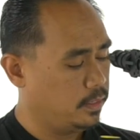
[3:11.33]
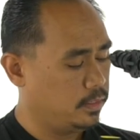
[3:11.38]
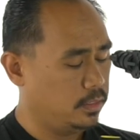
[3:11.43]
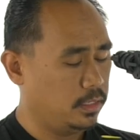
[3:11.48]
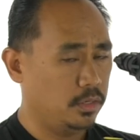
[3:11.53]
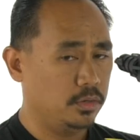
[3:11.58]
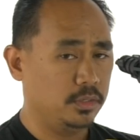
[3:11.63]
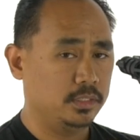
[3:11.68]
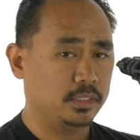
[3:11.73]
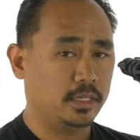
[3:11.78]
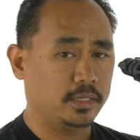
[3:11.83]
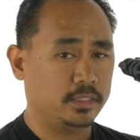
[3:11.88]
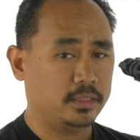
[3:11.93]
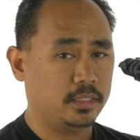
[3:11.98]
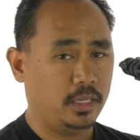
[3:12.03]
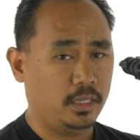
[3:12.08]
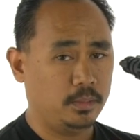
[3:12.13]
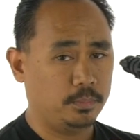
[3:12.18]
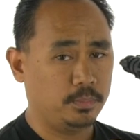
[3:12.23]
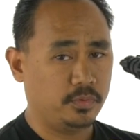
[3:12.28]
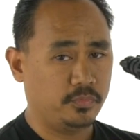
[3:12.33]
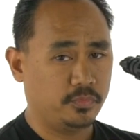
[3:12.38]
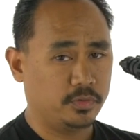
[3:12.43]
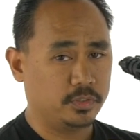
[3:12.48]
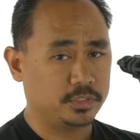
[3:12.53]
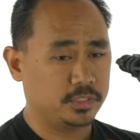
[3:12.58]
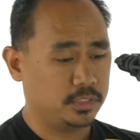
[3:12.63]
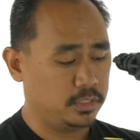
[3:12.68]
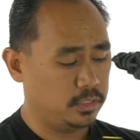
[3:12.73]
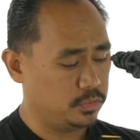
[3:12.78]
Now, unlike the 8-bit
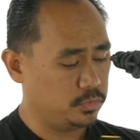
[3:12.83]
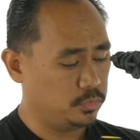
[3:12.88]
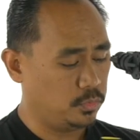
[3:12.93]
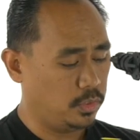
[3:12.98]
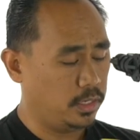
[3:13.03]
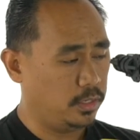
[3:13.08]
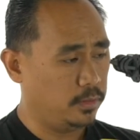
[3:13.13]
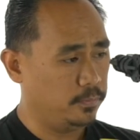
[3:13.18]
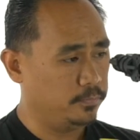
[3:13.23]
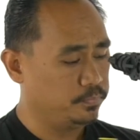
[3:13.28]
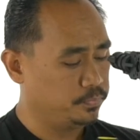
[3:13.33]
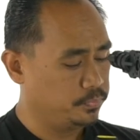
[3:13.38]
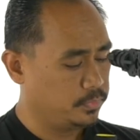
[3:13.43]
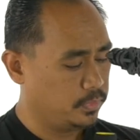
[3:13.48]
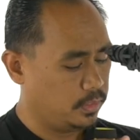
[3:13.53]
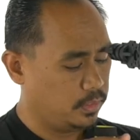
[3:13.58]
version as well,